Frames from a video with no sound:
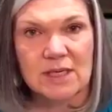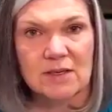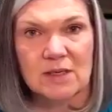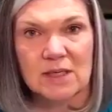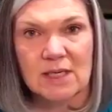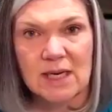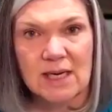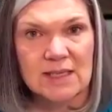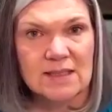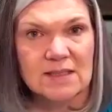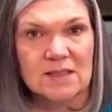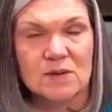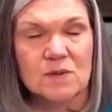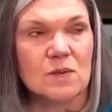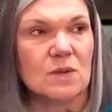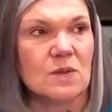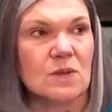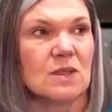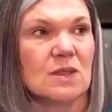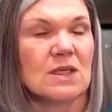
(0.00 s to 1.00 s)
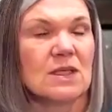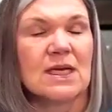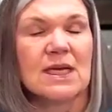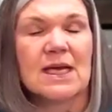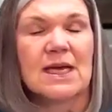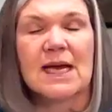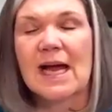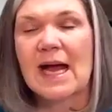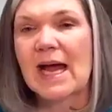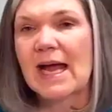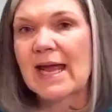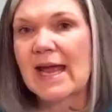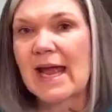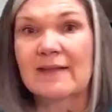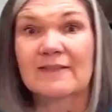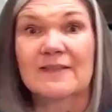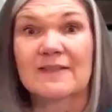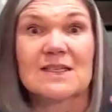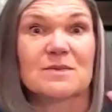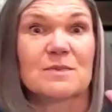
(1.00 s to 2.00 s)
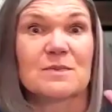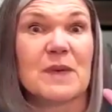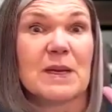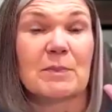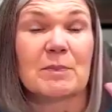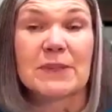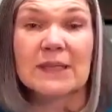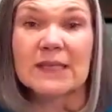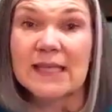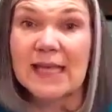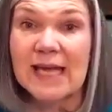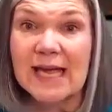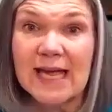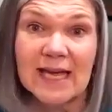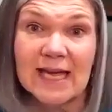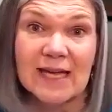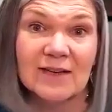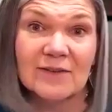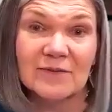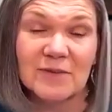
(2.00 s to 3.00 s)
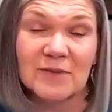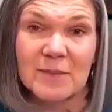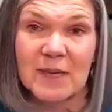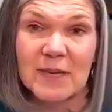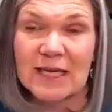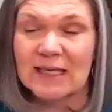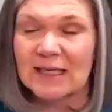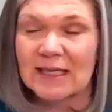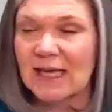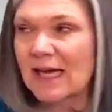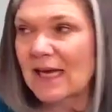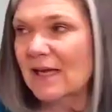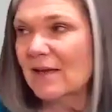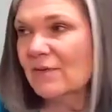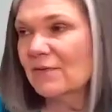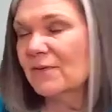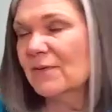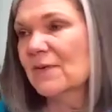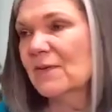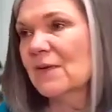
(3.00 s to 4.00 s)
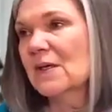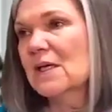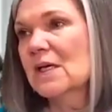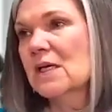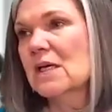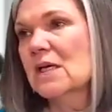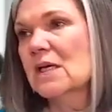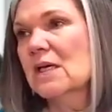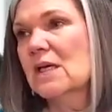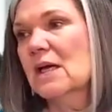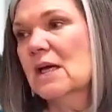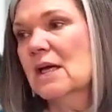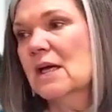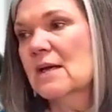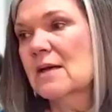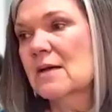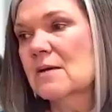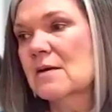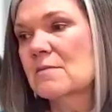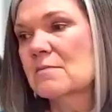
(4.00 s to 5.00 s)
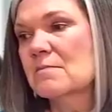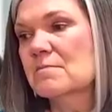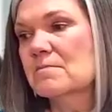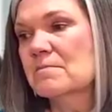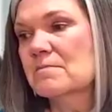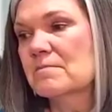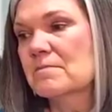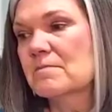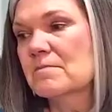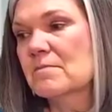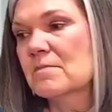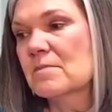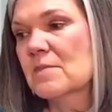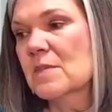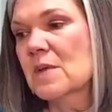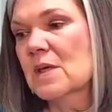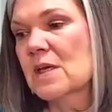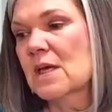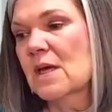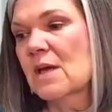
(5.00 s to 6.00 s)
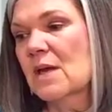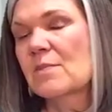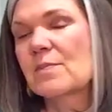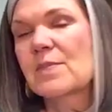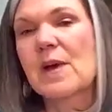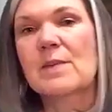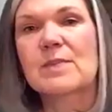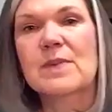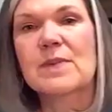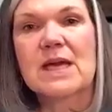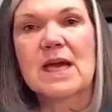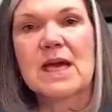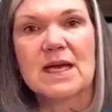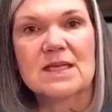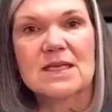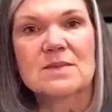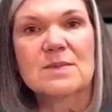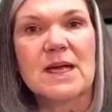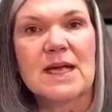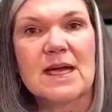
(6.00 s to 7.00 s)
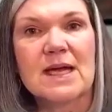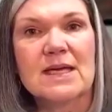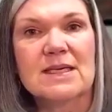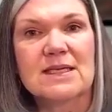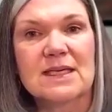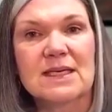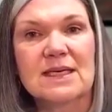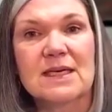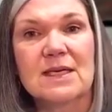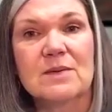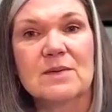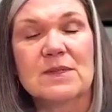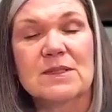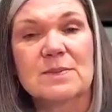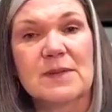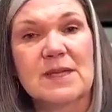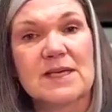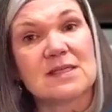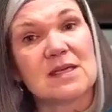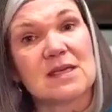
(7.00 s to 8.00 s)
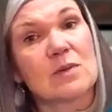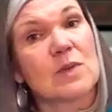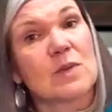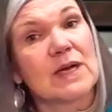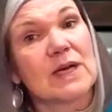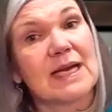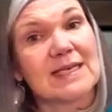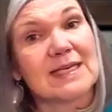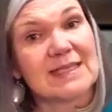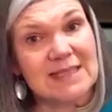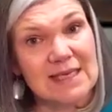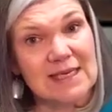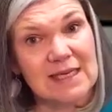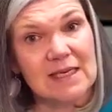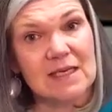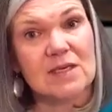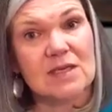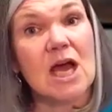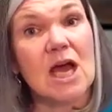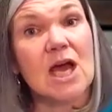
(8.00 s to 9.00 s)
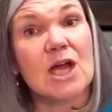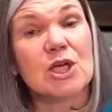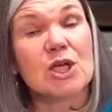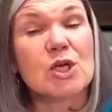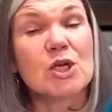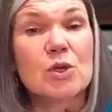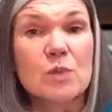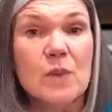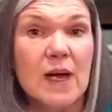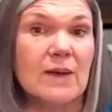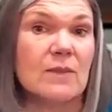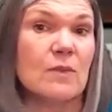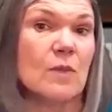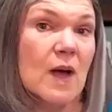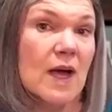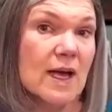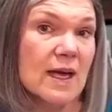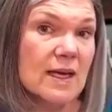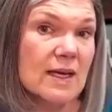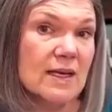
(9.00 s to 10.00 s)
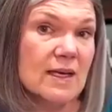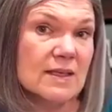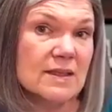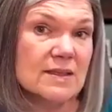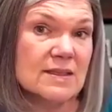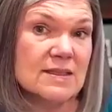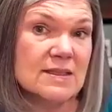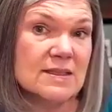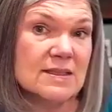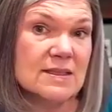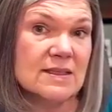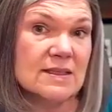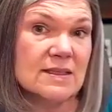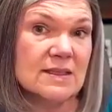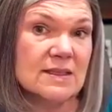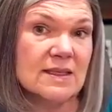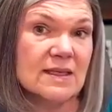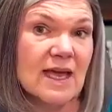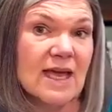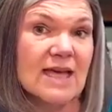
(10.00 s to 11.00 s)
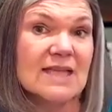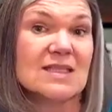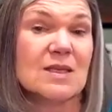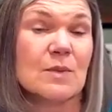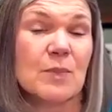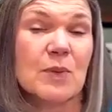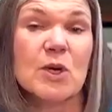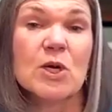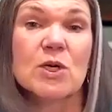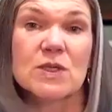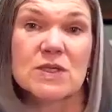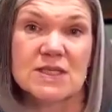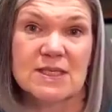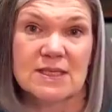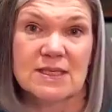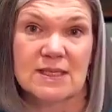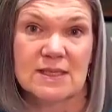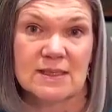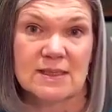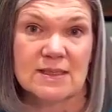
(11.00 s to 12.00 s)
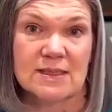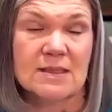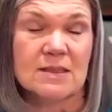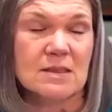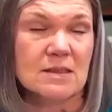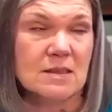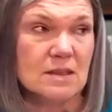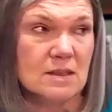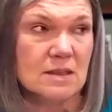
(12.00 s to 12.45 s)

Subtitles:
year in high school. I had this big plan for my life. Um, but because my identity was placed on what I did, not who I was as a person,